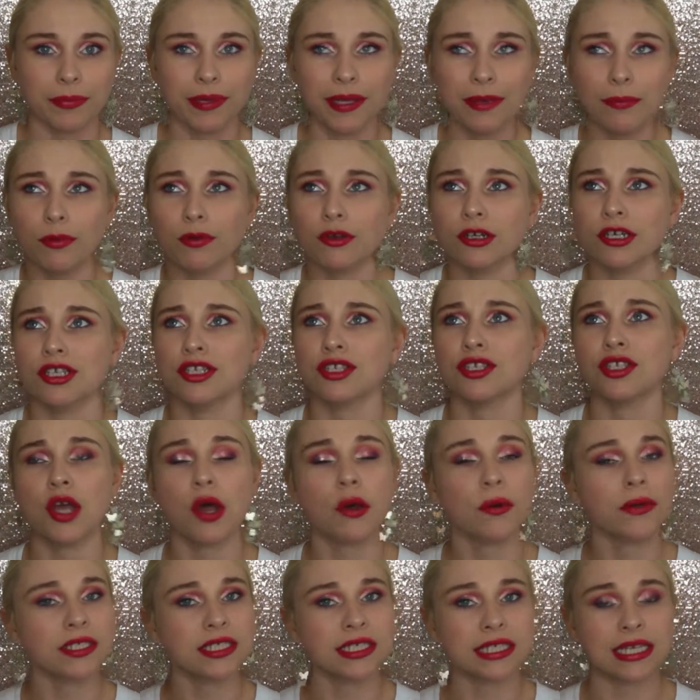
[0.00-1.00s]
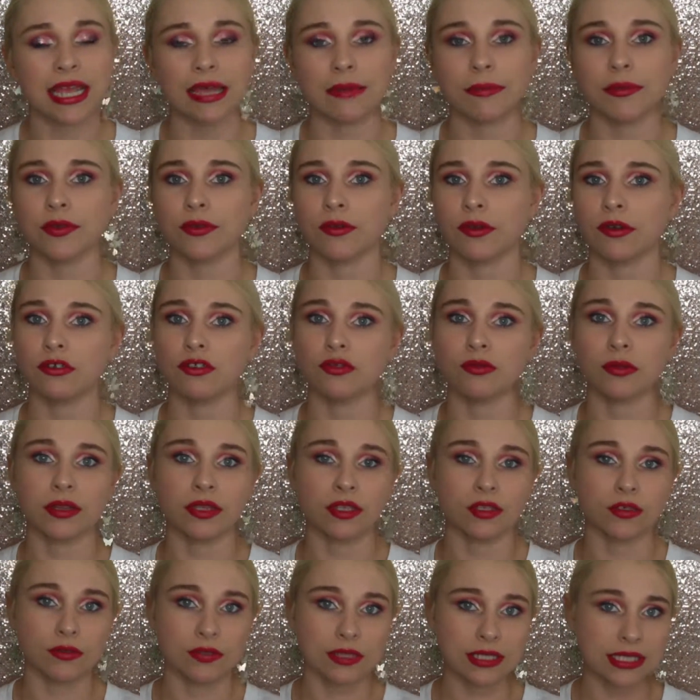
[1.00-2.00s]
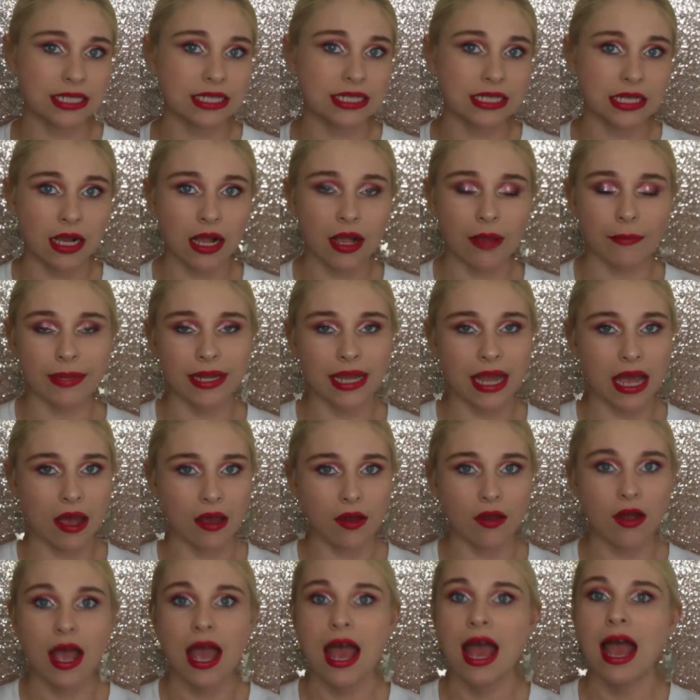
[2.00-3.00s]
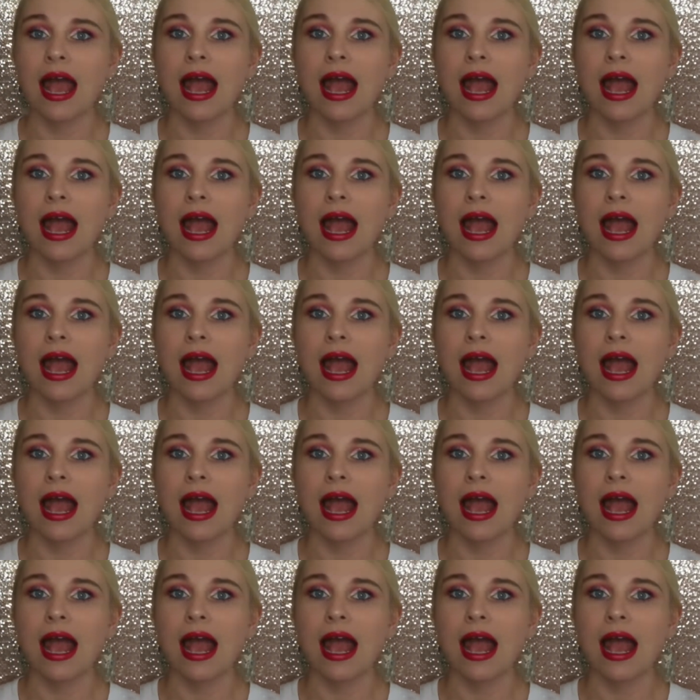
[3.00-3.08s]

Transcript: People are so into Game of Thrones with the new season coming out.